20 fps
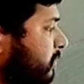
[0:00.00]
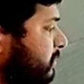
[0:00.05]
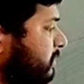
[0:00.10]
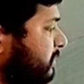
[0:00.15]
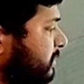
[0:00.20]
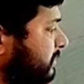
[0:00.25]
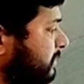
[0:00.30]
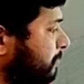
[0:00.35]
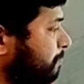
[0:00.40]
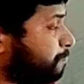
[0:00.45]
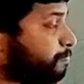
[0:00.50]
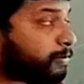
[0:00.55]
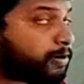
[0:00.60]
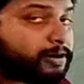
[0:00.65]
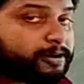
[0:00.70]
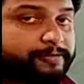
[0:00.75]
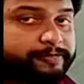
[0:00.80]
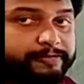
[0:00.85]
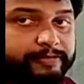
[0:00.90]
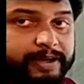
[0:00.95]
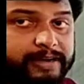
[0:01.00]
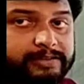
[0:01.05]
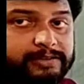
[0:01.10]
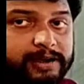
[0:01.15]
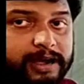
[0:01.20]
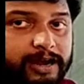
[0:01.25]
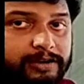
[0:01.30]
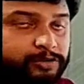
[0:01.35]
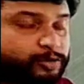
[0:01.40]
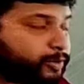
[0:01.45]
this is a perfect
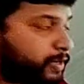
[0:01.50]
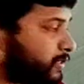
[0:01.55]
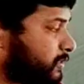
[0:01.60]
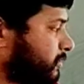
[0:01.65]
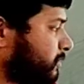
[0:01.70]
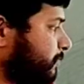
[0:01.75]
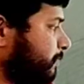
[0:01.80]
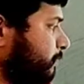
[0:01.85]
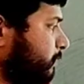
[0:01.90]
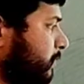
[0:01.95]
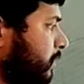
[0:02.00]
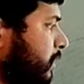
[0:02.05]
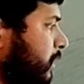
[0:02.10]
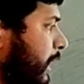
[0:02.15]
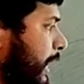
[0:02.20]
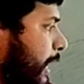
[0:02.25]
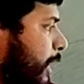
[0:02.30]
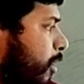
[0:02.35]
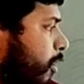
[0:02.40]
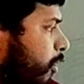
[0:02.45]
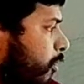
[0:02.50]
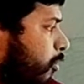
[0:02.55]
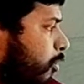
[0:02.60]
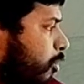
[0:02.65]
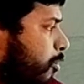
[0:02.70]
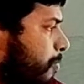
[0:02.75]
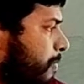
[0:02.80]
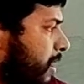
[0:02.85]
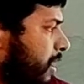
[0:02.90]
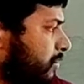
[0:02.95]
address. No
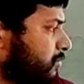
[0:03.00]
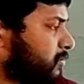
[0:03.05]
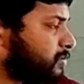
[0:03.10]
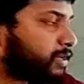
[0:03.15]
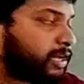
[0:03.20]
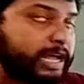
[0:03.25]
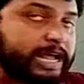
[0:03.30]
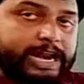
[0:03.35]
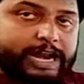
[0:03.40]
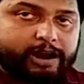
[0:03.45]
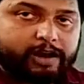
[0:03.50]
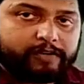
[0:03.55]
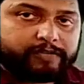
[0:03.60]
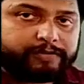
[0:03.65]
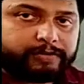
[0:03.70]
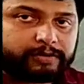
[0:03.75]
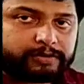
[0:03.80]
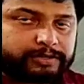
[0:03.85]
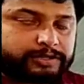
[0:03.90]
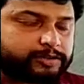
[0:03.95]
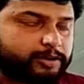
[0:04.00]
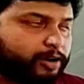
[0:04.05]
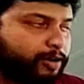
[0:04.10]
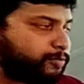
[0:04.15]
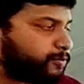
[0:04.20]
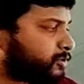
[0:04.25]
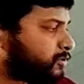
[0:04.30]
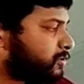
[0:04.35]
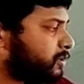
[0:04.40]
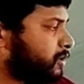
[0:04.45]
commas, no full
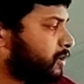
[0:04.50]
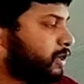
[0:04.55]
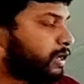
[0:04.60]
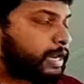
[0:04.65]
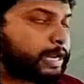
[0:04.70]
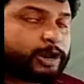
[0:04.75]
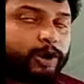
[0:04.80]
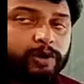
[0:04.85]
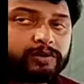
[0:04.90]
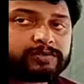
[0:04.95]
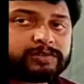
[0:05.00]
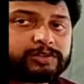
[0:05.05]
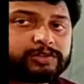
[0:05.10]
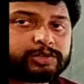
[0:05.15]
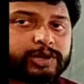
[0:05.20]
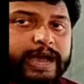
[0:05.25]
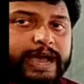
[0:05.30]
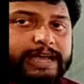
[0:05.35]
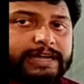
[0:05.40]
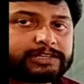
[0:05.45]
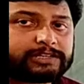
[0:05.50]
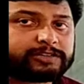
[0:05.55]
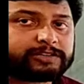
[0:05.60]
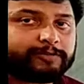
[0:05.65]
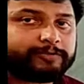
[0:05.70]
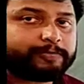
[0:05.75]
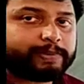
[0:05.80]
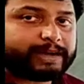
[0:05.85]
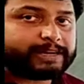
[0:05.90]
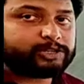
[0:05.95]
stops, no such kinds
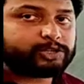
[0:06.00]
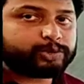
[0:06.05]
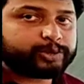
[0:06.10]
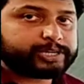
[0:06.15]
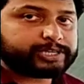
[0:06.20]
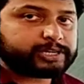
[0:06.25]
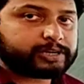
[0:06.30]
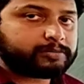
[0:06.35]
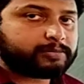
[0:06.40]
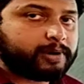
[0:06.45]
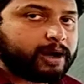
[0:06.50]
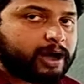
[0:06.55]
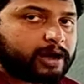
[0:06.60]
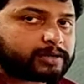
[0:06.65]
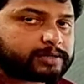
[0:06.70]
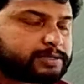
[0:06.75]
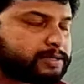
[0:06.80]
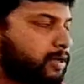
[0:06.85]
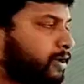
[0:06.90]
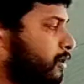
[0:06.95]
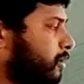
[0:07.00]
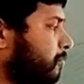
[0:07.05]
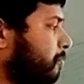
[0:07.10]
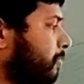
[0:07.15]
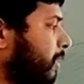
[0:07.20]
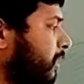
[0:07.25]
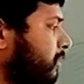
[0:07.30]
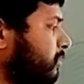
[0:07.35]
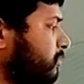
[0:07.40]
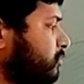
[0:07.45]
of punctuation marks,
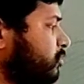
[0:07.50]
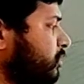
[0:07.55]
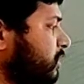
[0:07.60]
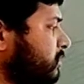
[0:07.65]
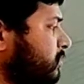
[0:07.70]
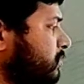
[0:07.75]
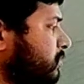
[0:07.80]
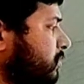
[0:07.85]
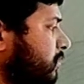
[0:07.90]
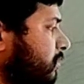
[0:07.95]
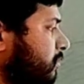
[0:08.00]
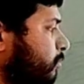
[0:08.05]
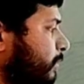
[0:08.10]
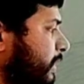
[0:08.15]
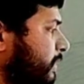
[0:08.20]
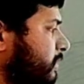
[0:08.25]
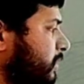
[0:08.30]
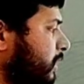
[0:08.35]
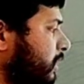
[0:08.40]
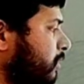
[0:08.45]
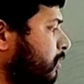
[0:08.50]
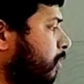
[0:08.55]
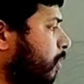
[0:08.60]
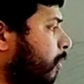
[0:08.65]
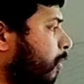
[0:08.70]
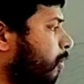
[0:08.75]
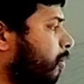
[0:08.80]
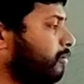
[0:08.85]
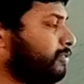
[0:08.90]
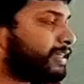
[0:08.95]
but just written
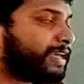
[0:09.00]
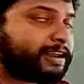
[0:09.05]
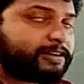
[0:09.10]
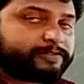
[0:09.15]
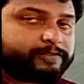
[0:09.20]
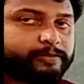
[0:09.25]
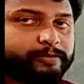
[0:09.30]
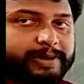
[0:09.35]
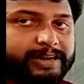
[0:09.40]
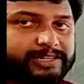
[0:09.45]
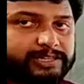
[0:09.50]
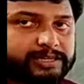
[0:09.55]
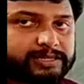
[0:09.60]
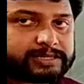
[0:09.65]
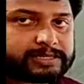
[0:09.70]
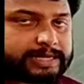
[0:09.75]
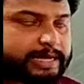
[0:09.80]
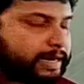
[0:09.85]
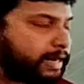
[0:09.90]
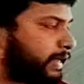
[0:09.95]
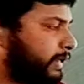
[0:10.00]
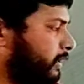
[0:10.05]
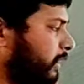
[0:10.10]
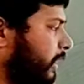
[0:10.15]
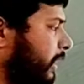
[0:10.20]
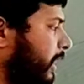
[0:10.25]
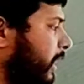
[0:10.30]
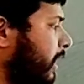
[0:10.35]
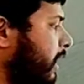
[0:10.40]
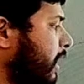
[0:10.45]
all the informations
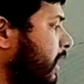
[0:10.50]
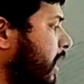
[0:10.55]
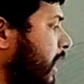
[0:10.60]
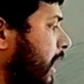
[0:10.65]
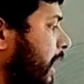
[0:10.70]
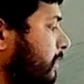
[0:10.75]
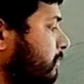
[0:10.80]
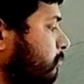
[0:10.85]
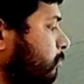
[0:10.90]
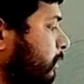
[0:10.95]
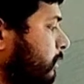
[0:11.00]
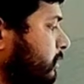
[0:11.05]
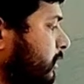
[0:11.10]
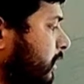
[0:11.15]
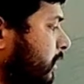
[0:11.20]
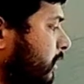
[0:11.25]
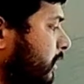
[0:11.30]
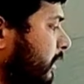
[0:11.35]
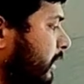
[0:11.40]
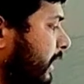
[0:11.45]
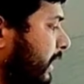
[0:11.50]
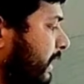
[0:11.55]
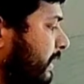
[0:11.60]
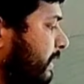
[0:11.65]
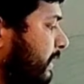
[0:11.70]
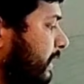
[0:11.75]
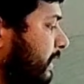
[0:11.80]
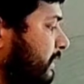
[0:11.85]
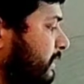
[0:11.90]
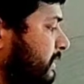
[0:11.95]
correctly and written
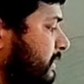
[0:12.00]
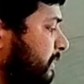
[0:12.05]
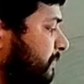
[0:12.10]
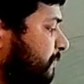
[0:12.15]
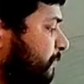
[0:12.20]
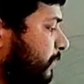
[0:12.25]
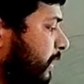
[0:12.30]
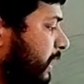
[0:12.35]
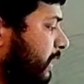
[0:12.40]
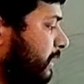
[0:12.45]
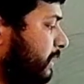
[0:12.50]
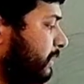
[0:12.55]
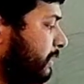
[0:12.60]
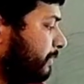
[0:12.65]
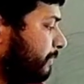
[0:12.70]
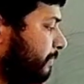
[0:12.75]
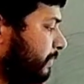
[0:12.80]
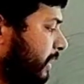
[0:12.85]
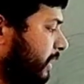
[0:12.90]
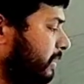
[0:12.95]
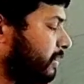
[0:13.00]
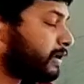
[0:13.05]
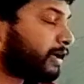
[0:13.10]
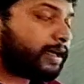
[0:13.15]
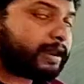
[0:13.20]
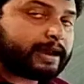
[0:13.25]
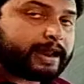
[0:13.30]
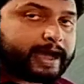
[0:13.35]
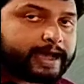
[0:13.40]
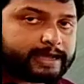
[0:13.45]
in
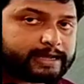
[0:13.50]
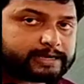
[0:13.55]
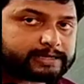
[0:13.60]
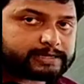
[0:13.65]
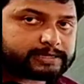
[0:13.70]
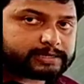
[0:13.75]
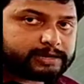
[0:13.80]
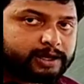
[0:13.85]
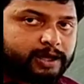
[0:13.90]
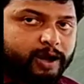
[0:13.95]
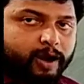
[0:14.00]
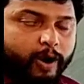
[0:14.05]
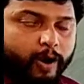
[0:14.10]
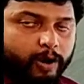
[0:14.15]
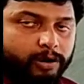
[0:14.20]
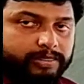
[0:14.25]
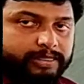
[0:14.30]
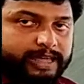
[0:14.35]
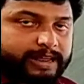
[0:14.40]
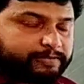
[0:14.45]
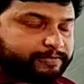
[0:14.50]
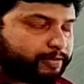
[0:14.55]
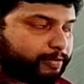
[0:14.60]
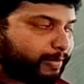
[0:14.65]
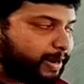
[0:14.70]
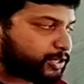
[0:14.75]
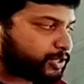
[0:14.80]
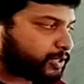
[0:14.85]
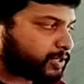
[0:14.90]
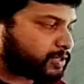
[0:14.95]
different lines, all the
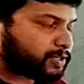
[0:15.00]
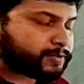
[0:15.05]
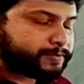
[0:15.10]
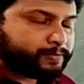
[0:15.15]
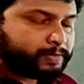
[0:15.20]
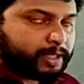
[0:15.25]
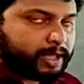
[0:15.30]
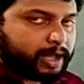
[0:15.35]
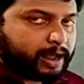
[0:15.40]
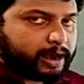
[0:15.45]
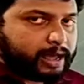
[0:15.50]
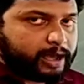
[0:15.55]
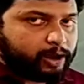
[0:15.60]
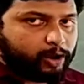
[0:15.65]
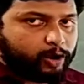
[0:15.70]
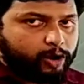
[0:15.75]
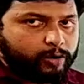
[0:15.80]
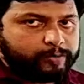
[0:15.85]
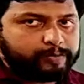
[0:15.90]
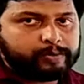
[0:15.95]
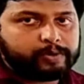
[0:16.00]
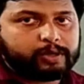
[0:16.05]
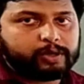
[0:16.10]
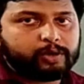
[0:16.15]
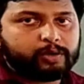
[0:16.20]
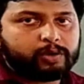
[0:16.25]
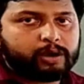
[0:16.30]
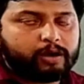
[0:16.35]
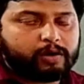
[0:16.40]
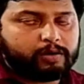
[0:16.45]
informations. And I hope
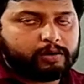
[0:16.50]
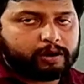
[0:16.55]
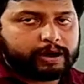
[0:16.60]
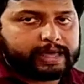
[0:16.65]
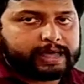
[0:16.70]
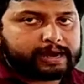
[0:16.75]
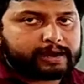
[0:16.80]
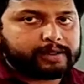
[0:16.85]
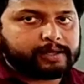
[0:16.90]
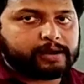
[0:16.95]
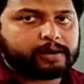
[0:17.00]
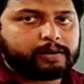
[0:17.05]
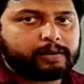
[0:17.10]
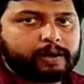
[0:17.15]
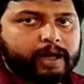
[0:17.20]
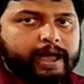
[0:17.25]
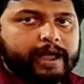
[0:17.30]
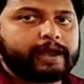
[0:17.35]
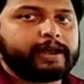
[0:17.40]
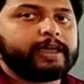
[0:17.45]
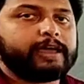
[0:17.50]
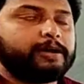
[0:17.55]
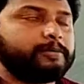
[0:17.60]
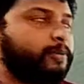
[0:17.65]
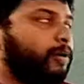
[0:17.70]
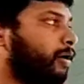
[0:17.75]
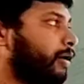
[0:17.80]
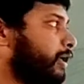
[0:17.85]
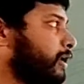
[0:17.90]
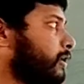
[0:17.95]
you have got a clear idea
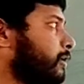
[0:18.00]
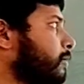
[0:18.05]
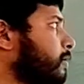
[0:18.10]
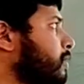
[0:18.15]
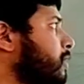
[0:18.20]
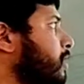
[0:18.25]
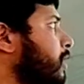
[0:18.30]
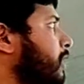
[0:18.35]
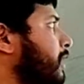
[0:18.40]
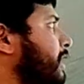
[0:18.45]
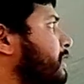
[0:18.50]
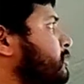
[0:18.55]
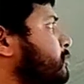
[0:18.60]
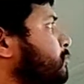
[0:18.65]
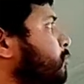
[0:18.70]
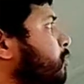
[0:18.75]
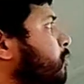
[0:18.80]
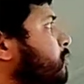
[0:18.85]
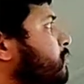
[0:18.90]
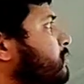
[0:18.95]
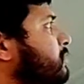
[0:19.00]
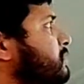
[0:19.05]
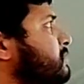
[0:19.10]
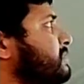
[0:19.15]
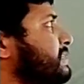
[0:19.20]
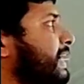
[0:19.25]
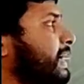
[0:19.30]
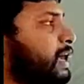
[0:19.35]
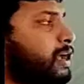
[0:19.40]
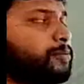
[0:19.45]
about it. Let's move to the
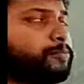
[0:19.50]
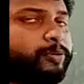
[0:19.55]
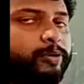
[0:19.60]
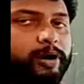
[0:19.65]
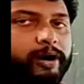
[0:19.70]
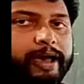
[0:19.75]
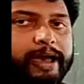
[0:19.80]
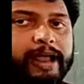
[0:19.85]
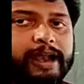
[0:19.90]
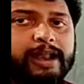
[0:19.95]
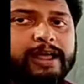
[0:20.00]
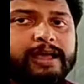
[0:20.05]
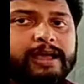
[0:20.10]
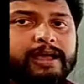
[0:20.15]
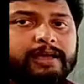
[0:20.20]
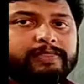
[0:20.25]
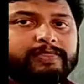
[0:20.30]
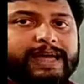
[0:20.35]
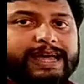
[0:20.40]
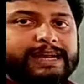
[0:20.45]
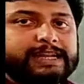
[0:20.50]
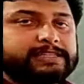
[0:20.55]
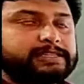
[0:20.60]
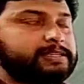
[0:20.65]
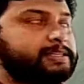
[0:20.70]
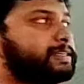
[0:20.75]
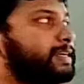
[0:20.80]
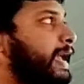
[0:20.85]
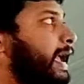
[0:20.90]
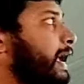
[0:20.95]
second point, that is
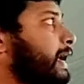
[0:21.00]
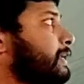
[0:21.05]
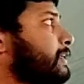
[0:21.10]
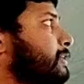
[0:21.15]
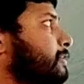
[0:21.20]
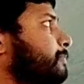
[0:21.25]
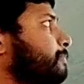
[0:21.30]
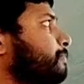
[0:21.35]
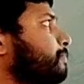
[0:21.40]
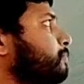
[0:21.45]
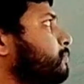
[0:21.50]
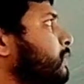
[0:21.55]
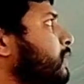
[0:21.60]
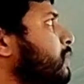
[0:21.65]
date.